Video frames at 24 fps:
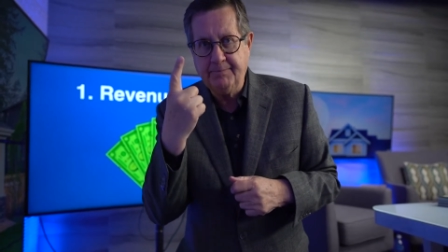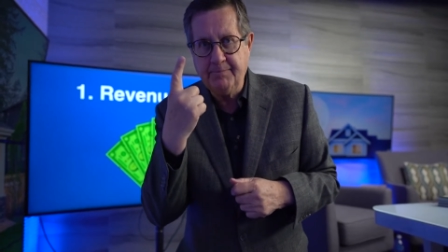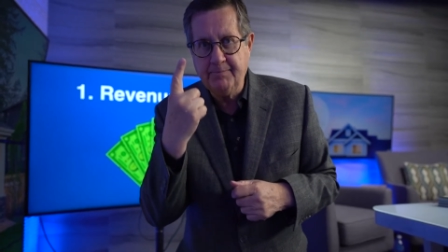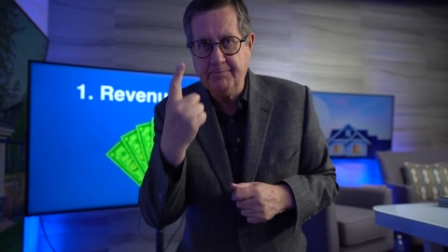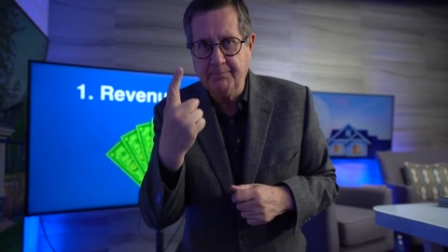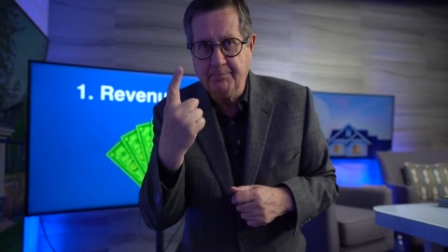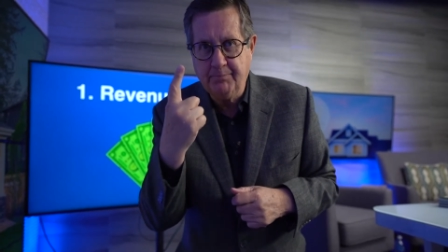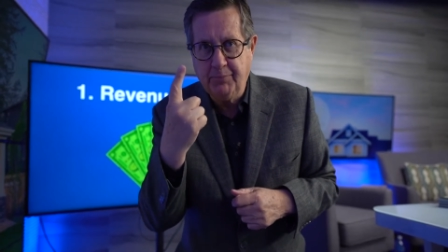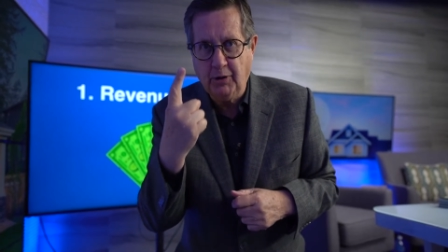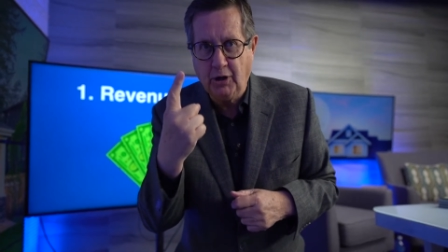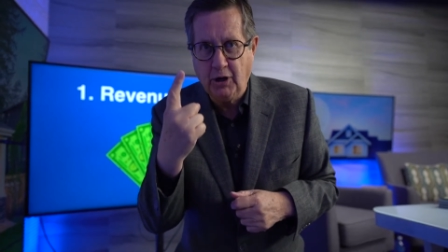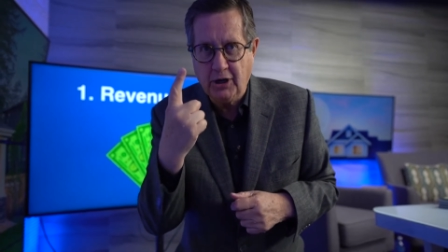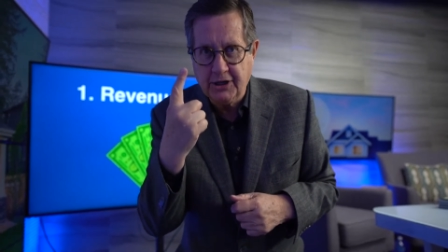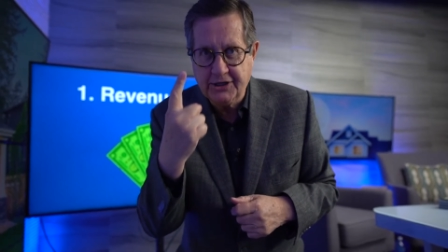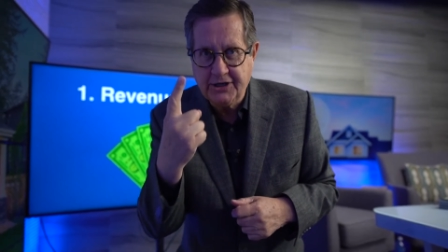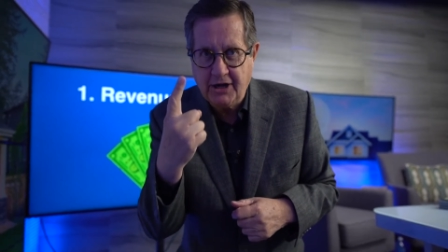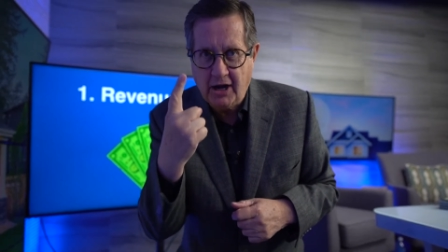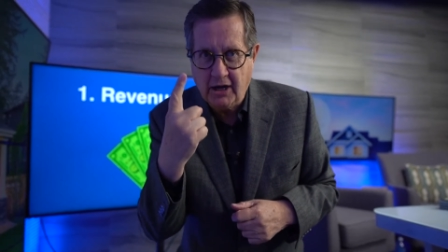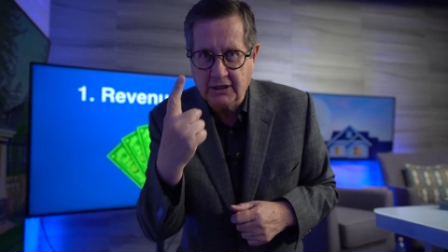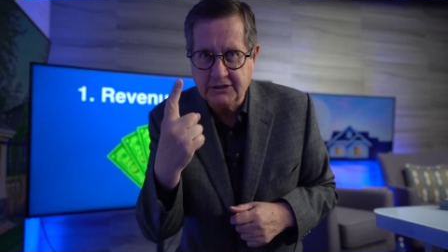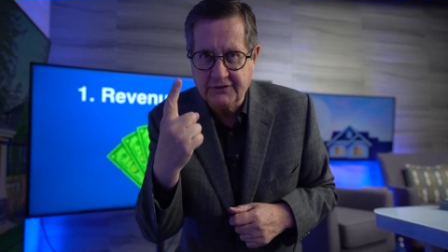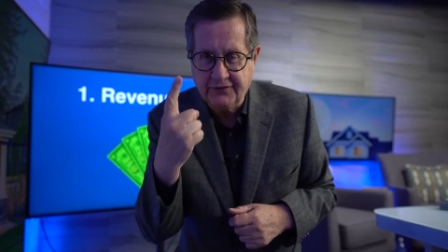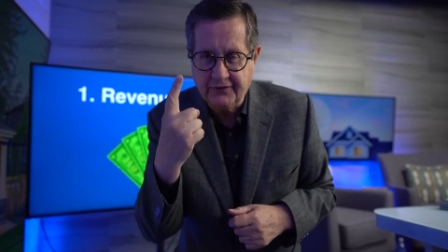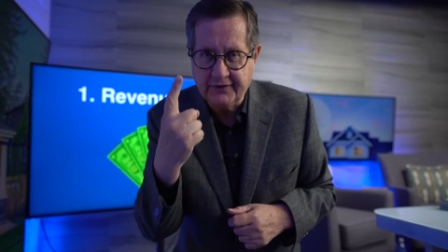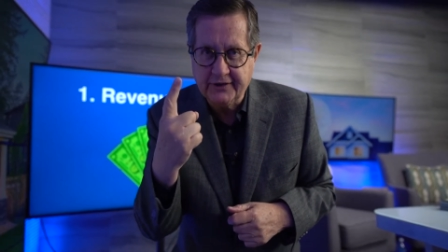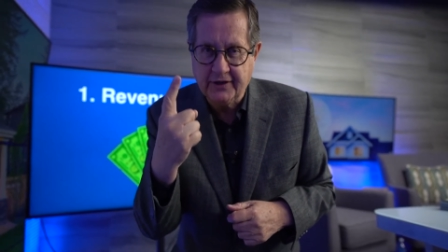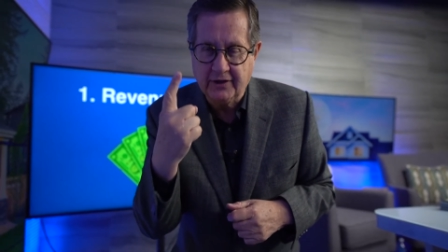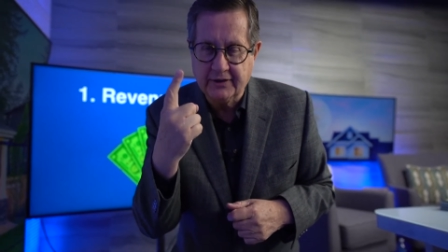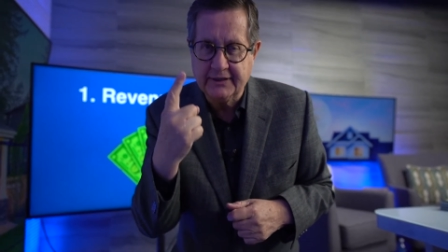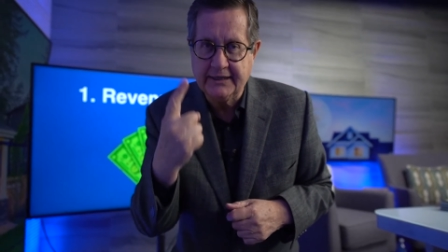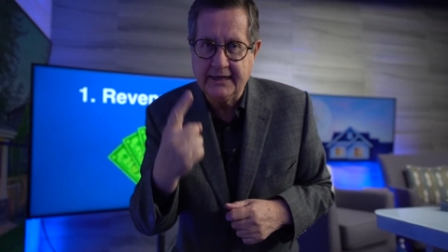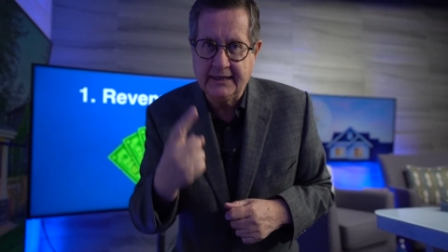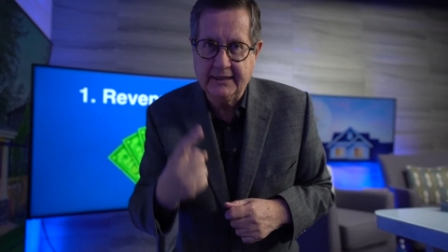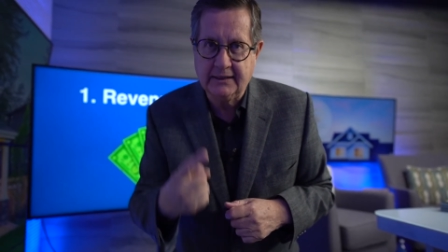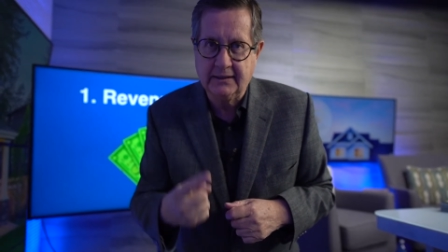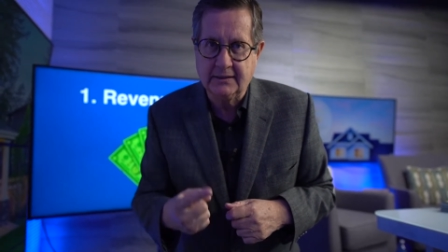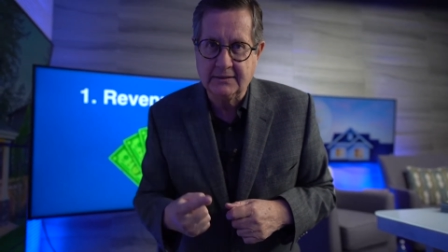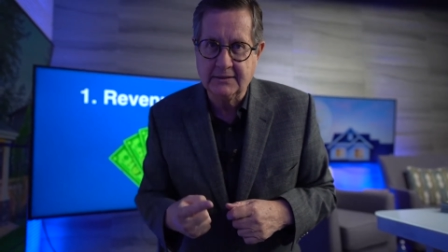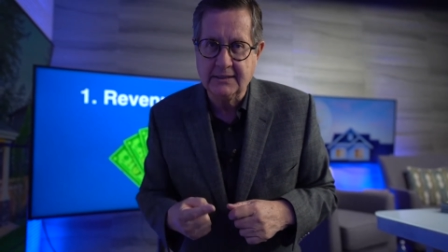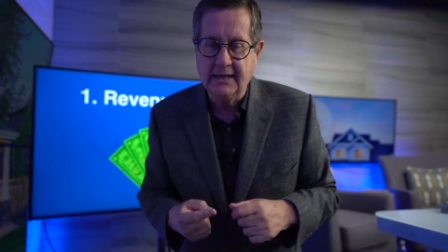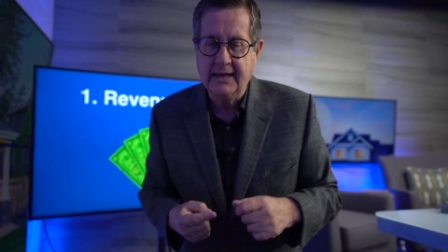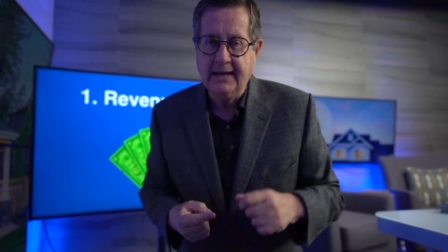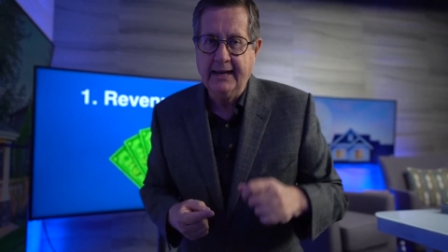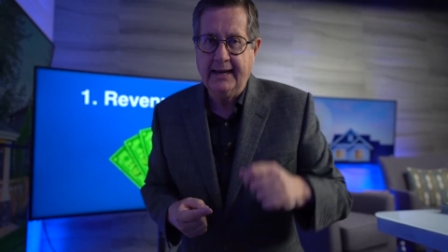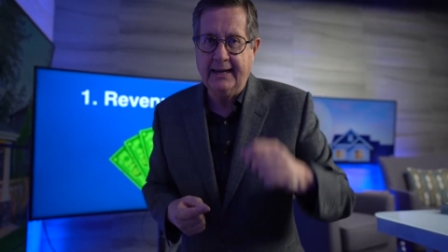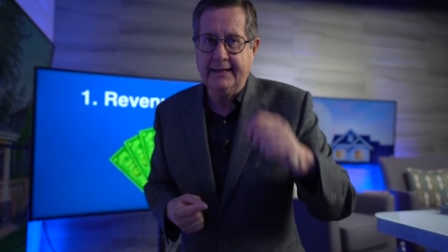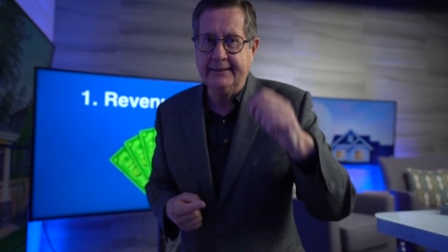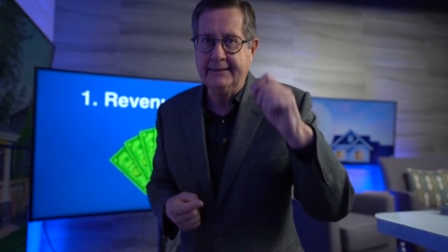bird dogs for your deals
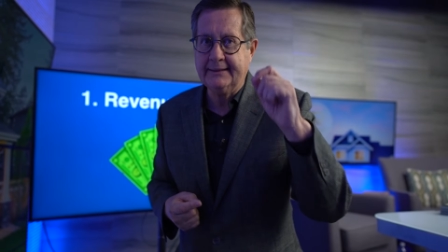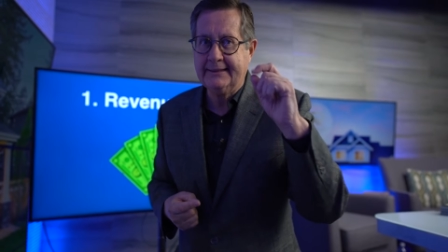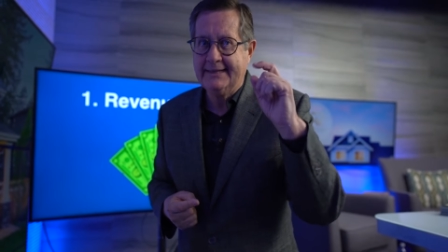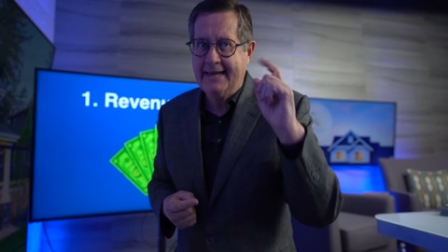and